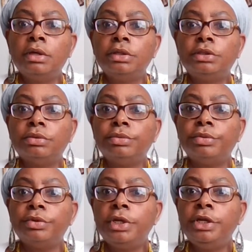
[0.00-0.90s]

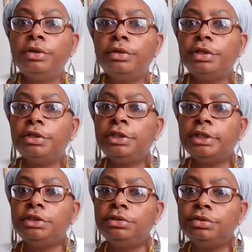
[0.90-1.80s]
So here,
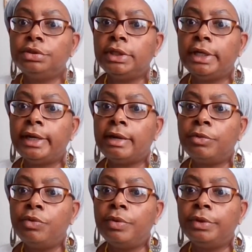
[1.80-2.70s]
Jesse, you're saying I'm
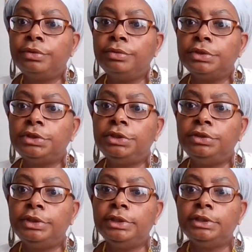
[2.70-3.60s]
going through a
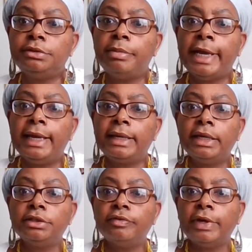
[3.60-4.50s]
serious bad case of